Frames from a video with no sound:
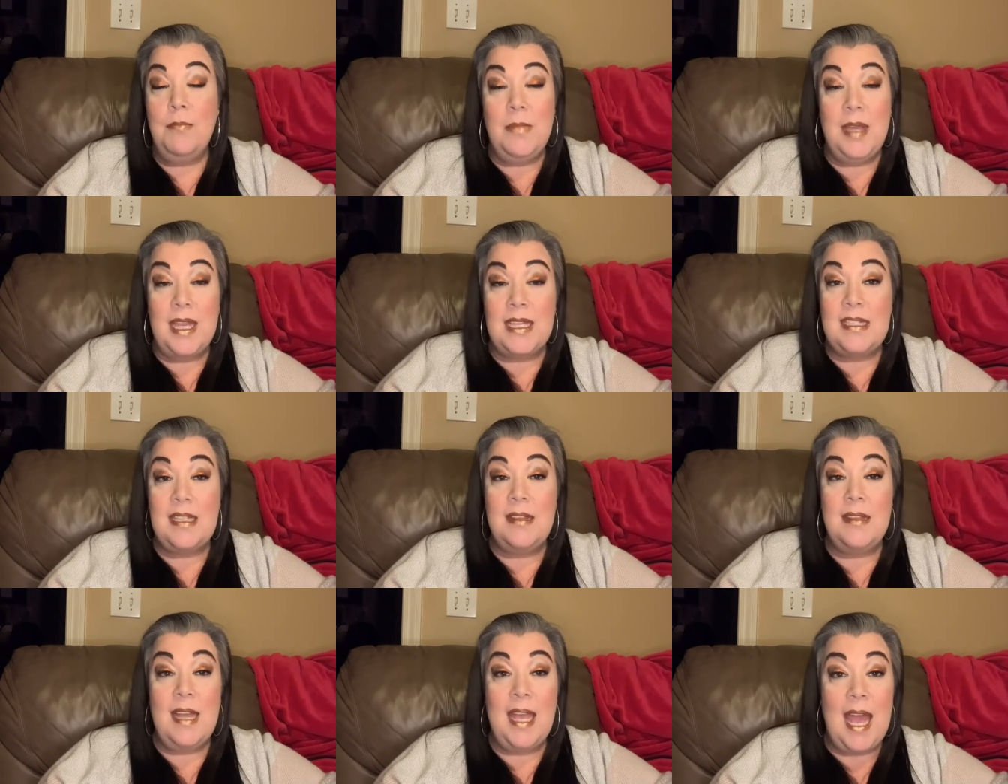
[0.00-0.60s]

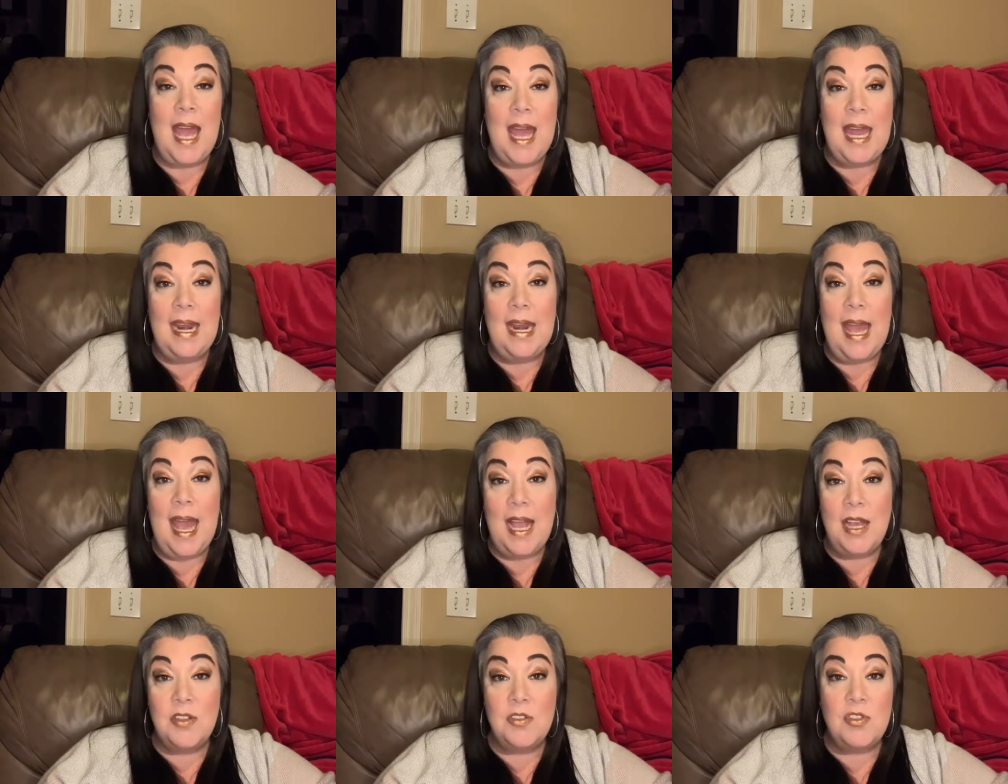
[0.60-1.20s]
guessing they had
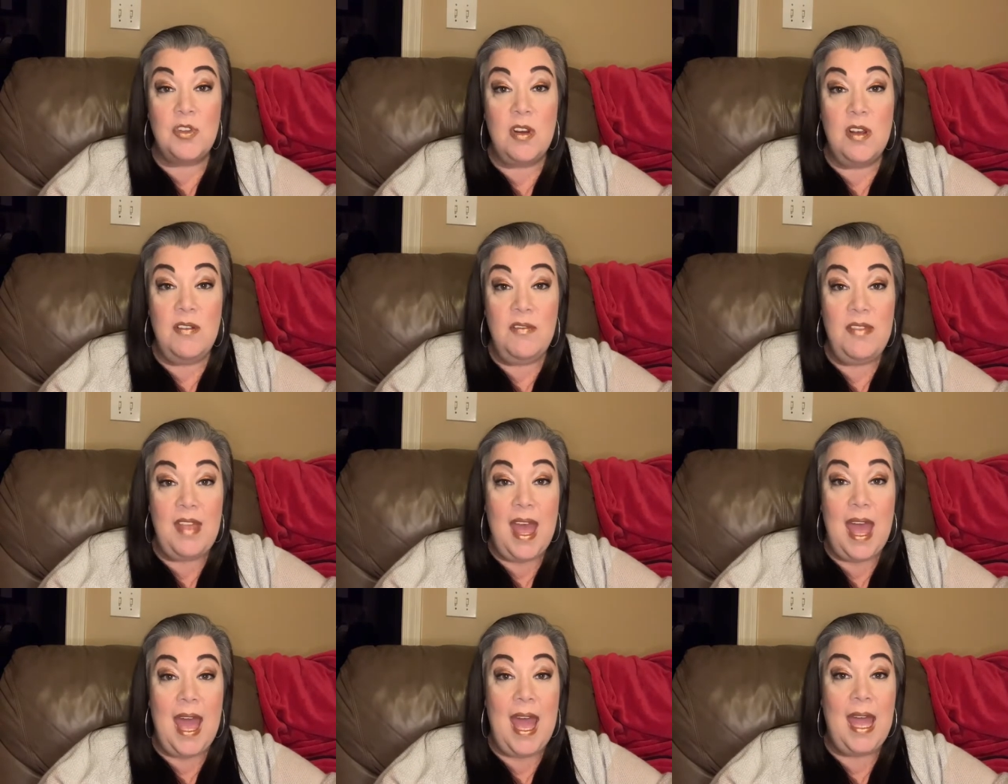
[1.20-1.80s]
extra of
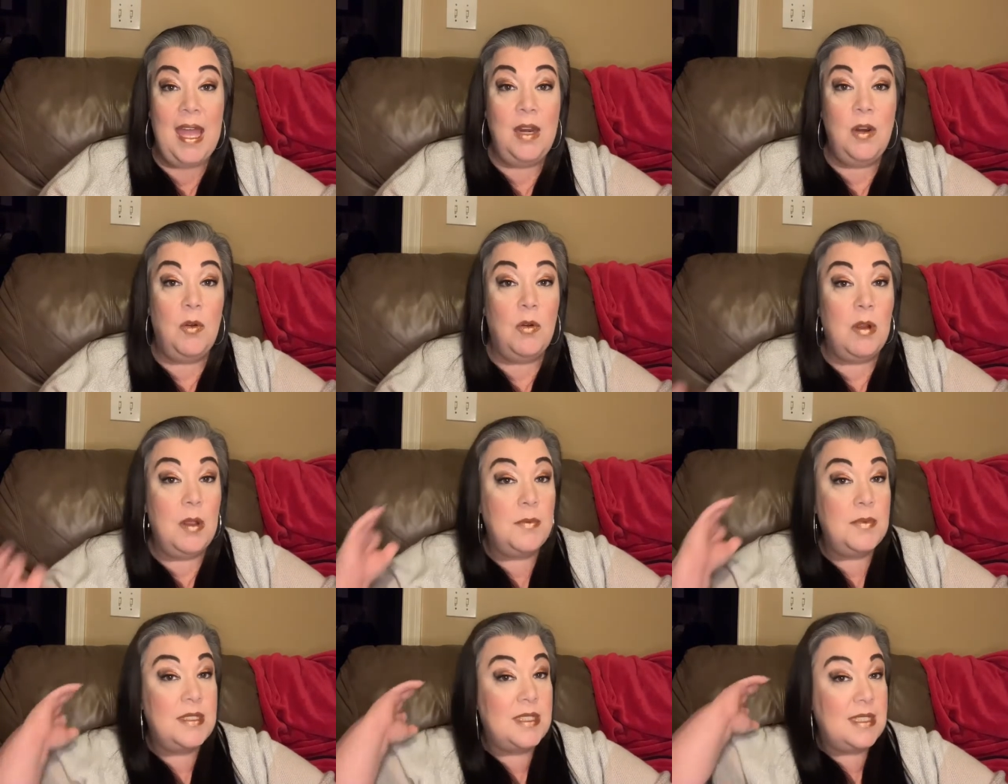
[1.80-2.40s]
that
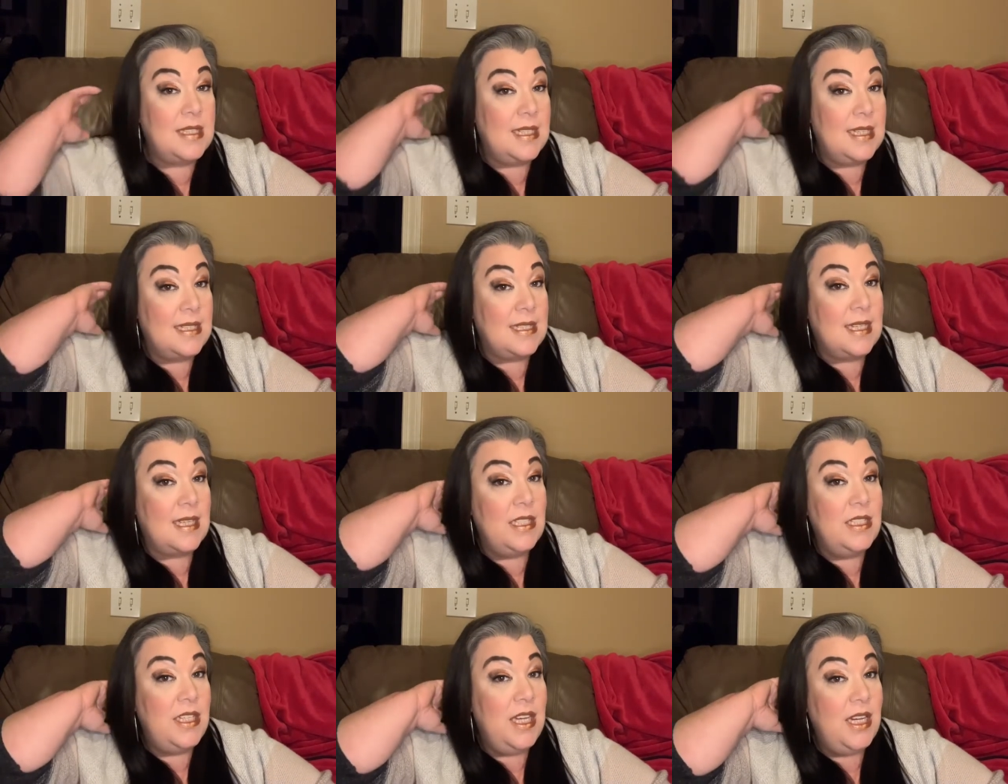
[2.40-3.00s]
or it was
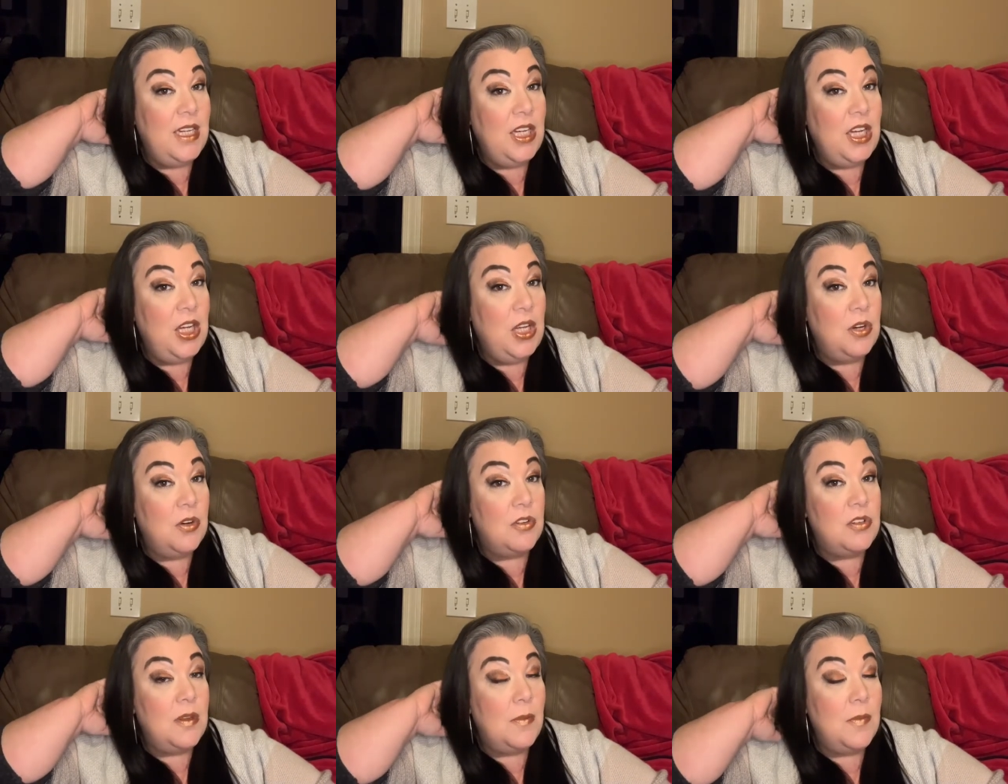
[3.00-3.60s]

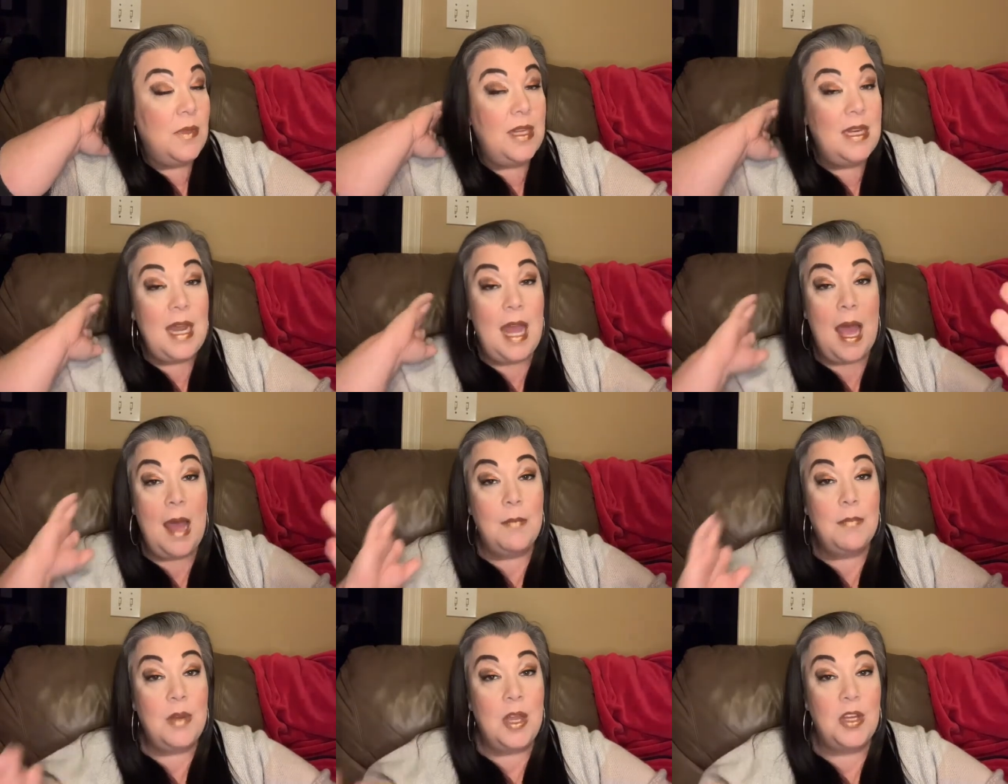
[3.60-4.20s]
discontinued or something.
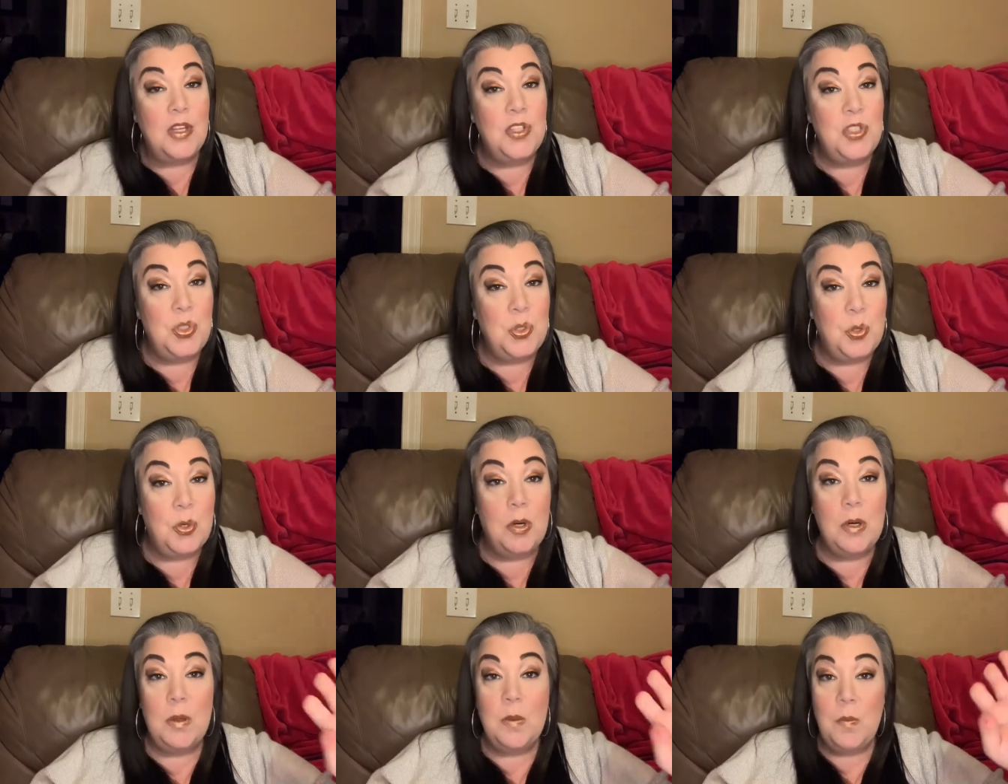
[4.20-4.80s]
I'm not
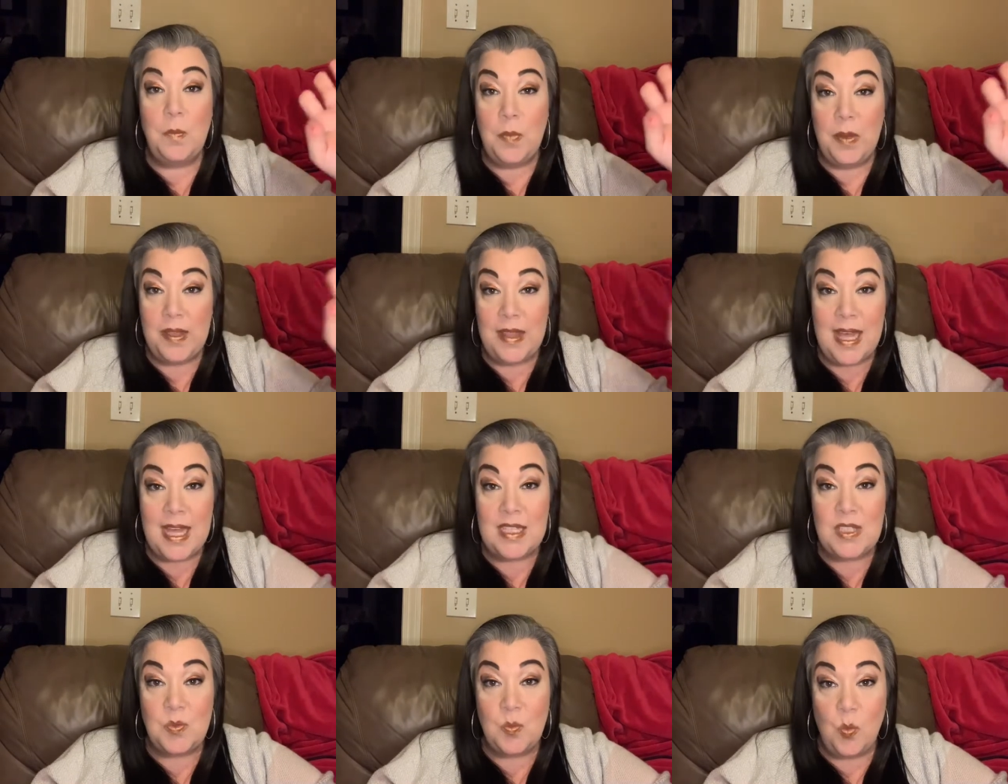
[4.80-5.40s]
sure, but
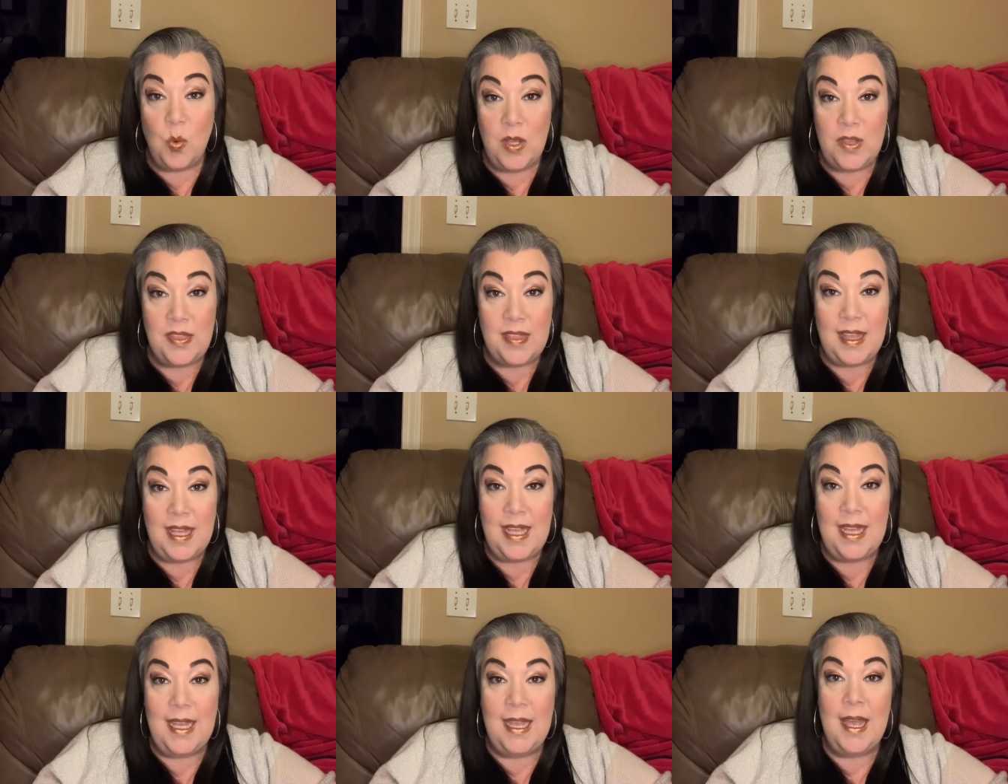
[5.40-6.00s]
that's one
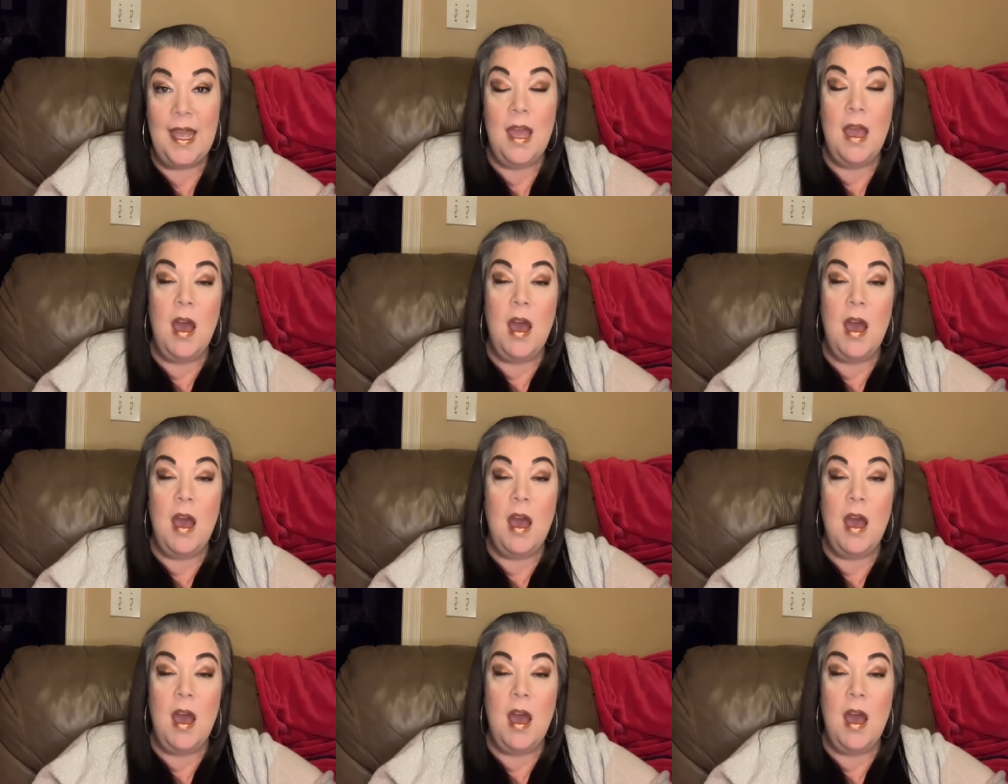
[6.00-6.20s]
thing.